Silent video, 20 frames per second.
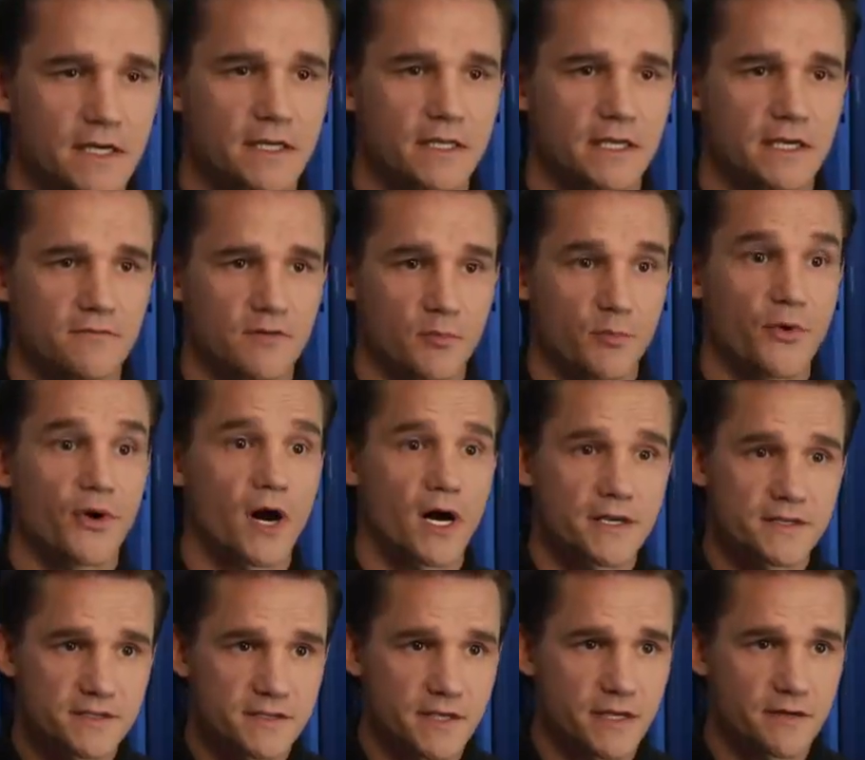They have a
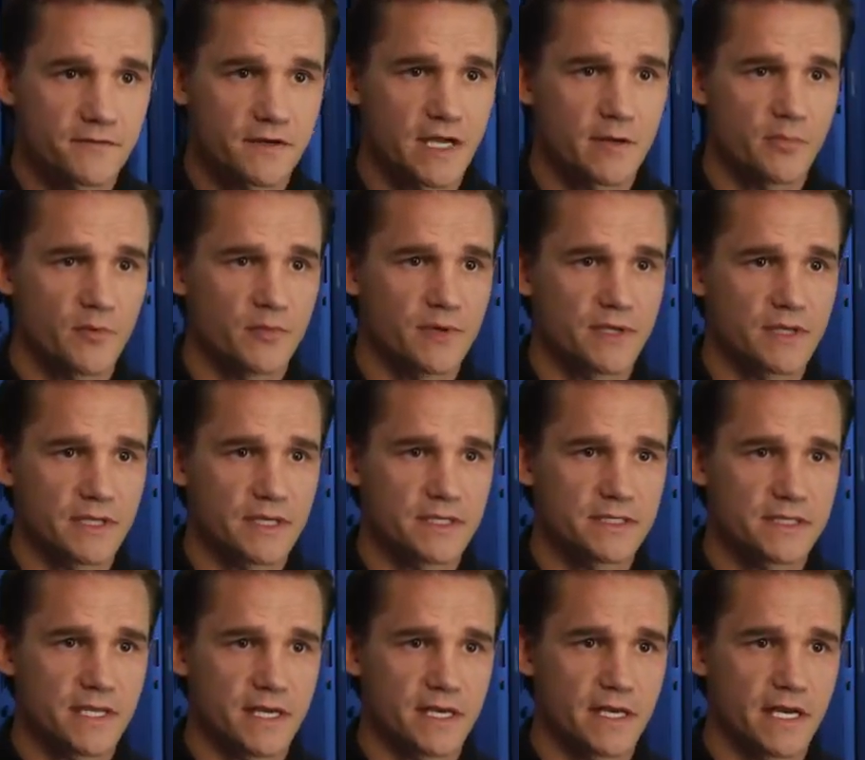broad set of capabilities
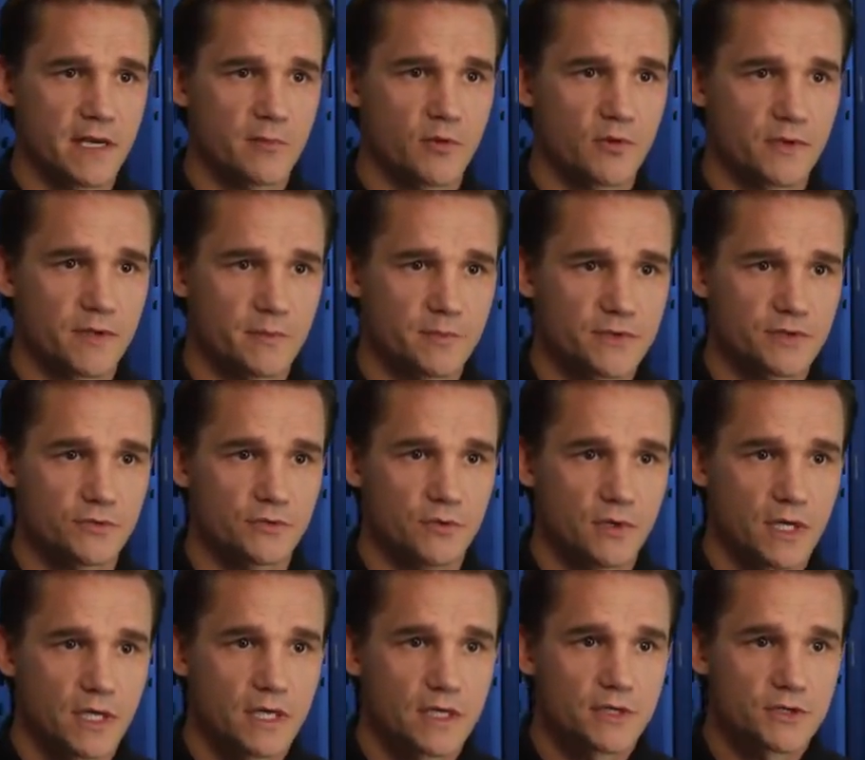that enable them to
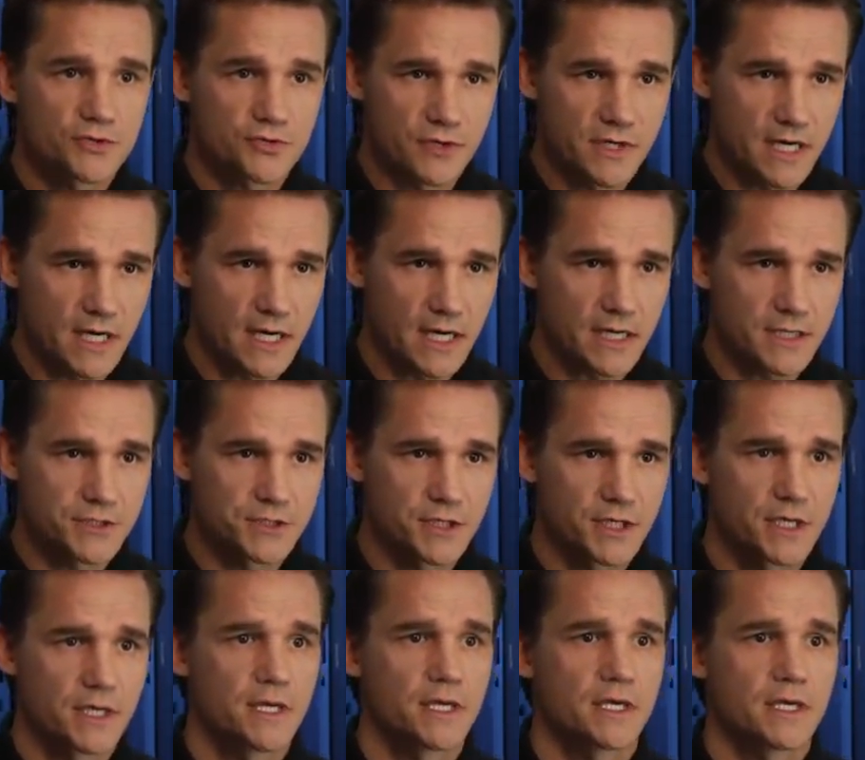triage,
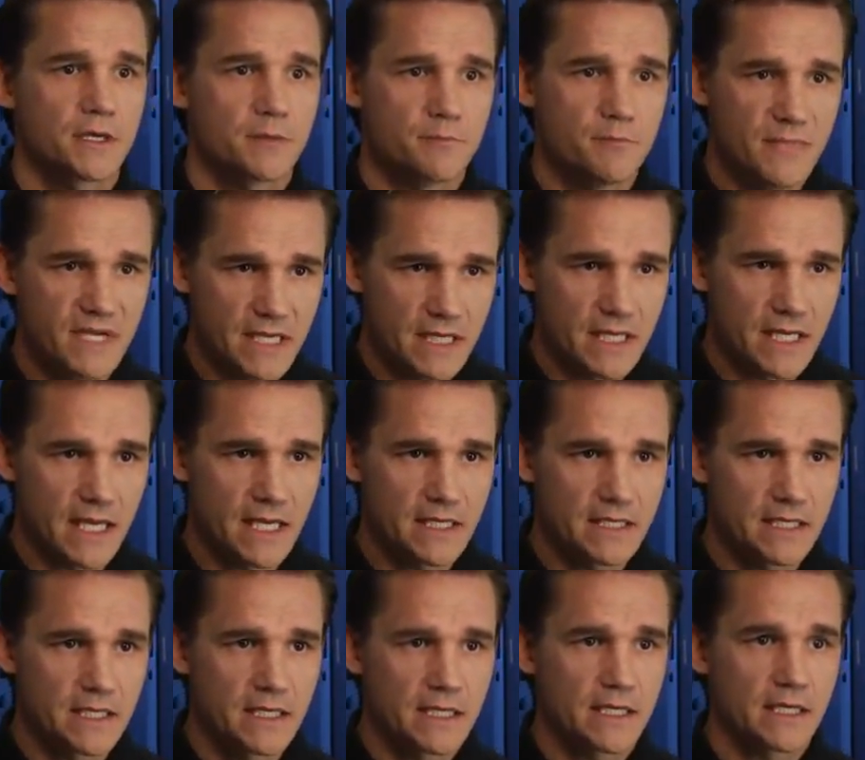mitigate,
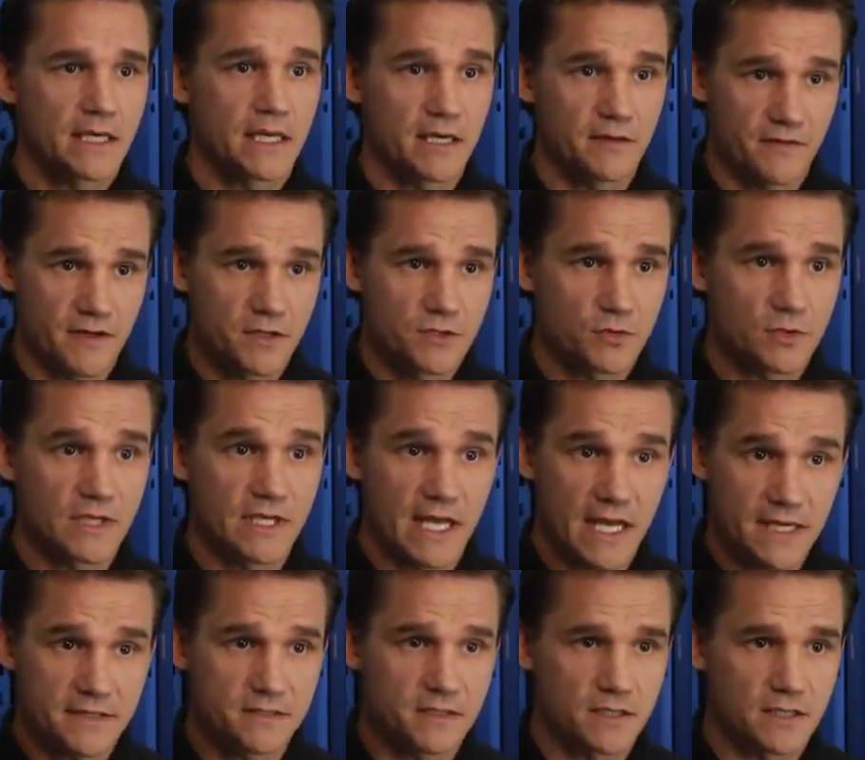and eventually
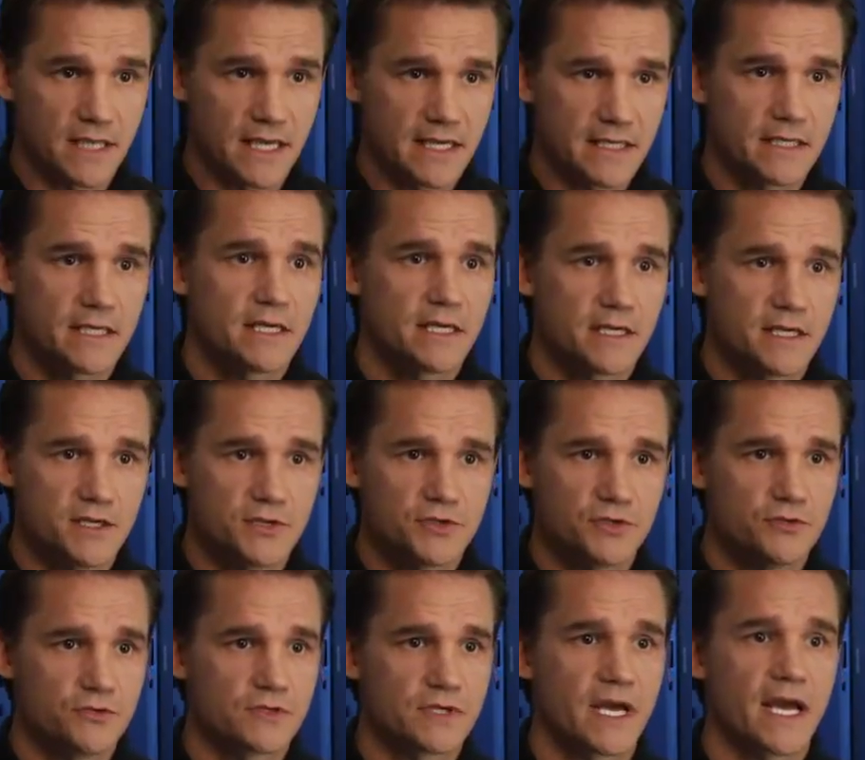escalate
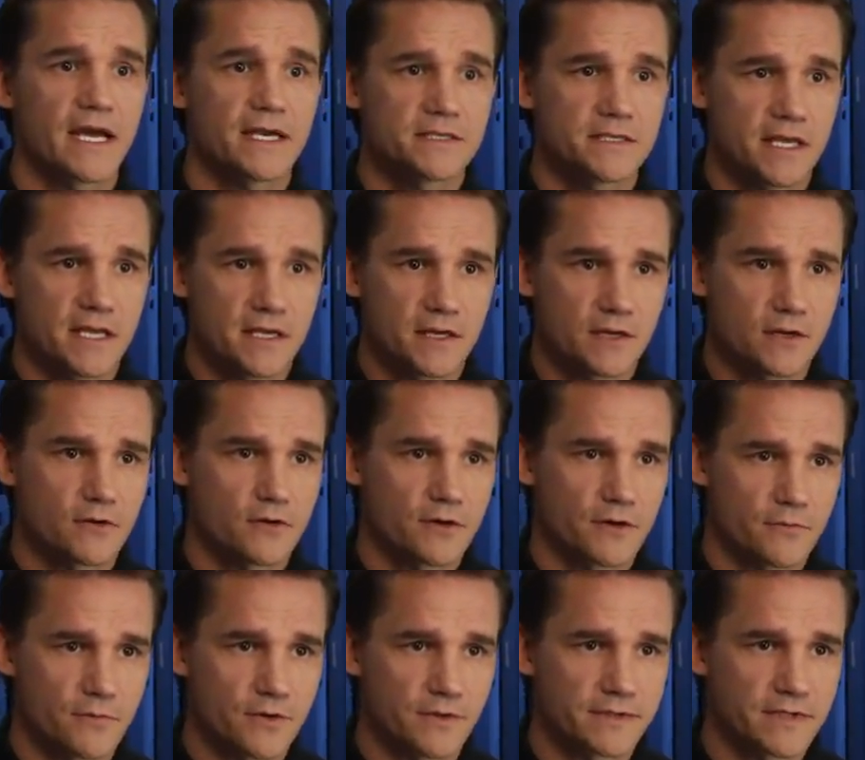issues as they incur
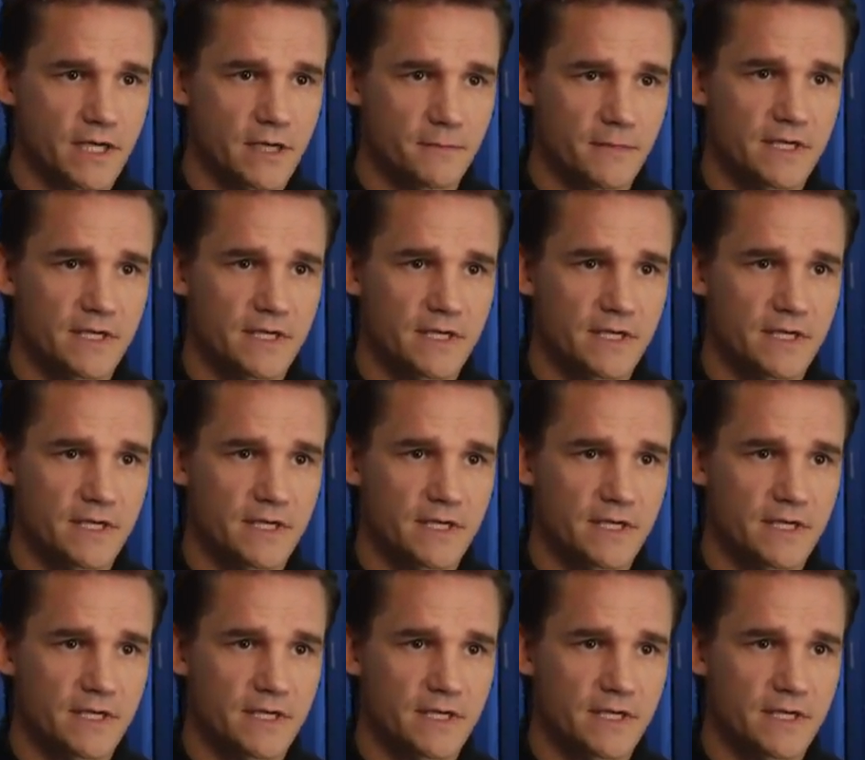in real time.